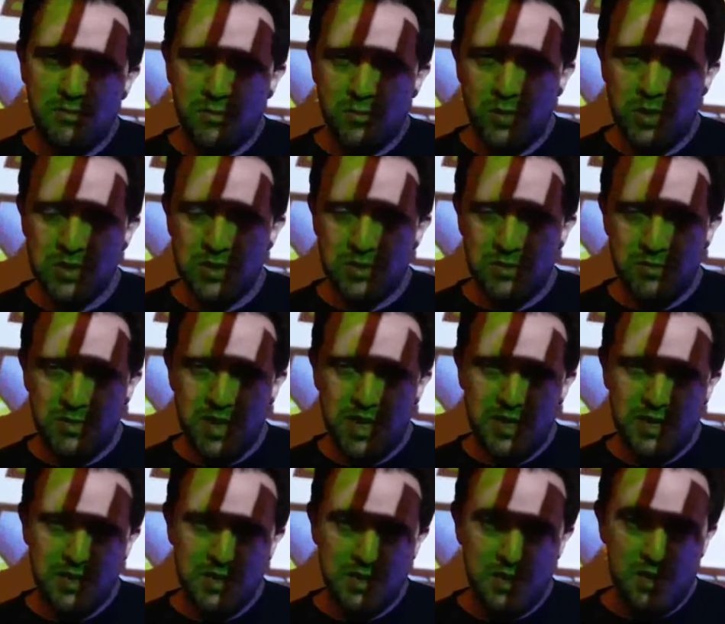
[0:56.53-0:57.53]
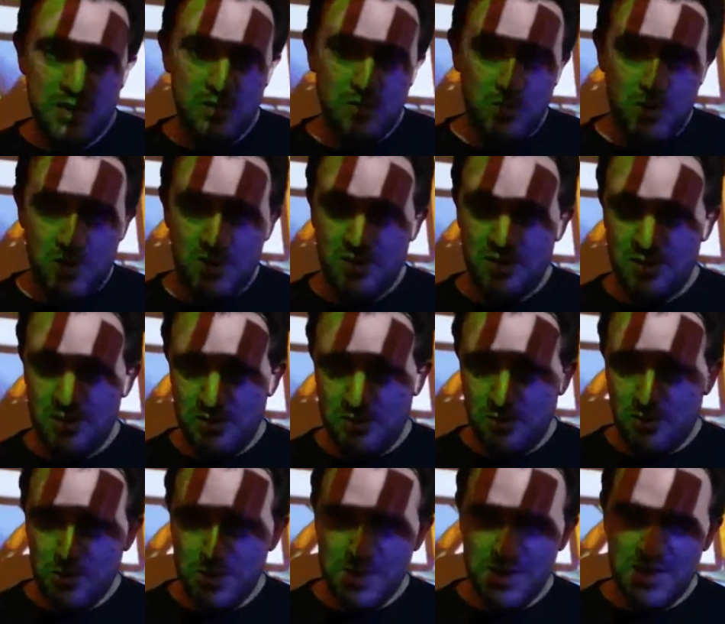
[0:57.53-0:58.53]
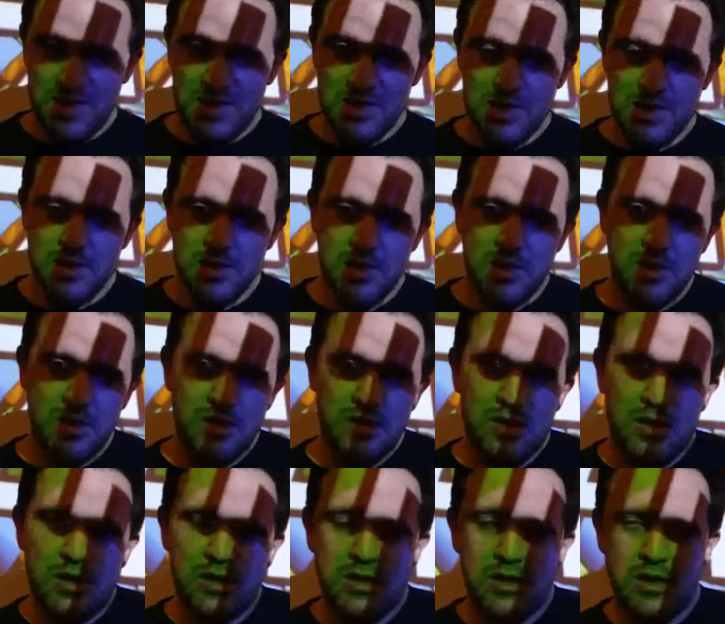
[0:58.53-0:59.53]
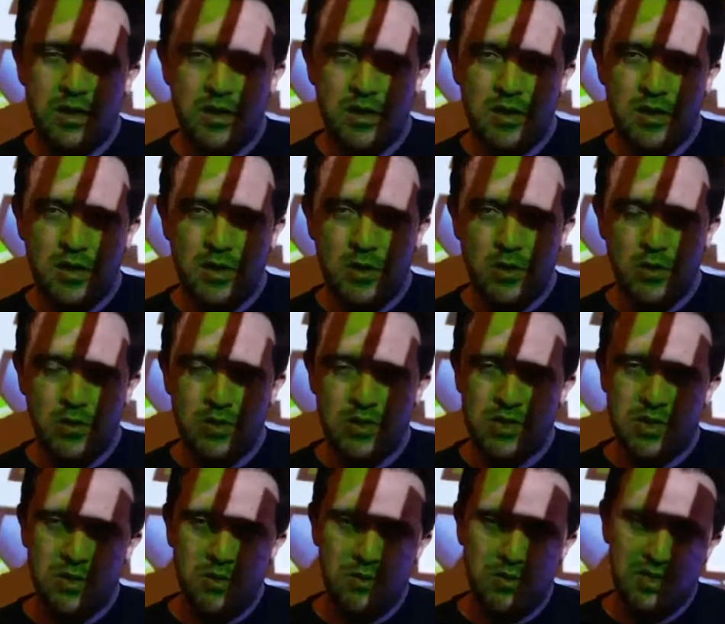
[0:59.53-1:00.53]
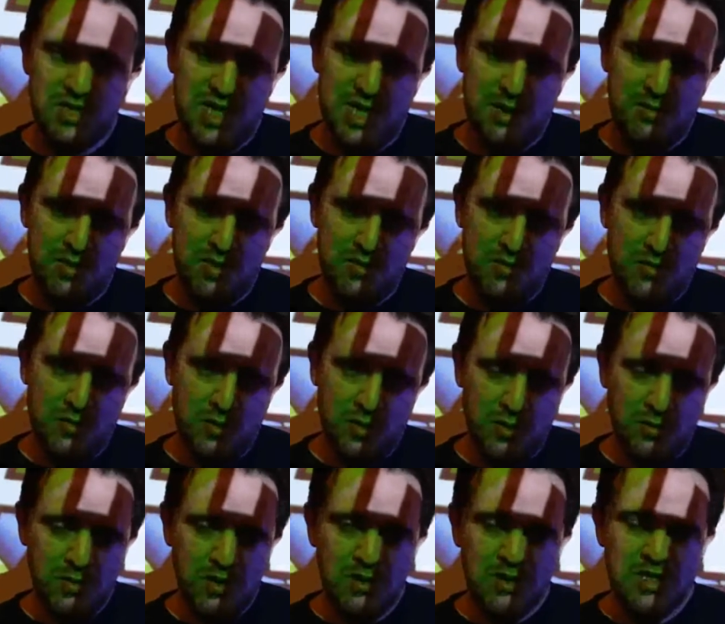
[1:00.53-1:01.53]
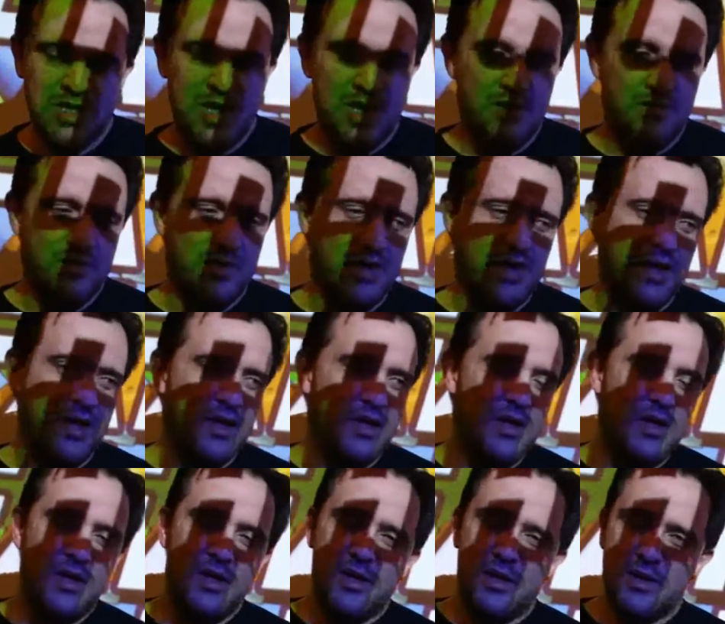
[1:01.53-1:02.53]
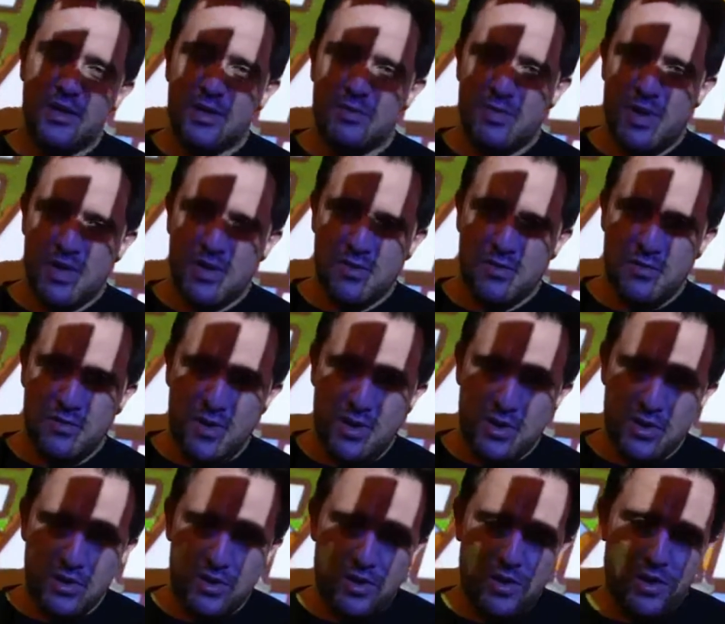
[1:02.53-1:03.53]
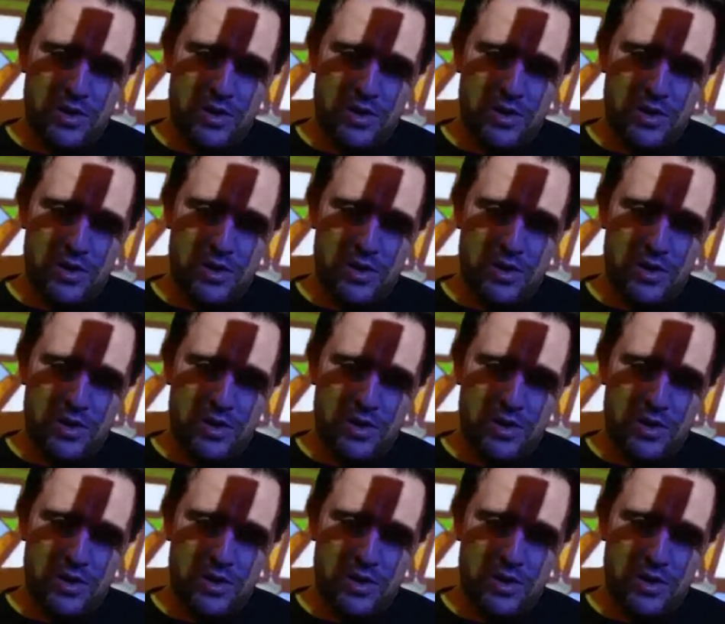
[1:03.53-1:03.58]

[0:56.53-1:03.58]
Wizard Magazine, when it was in its old stone tablet form, used to have a special feature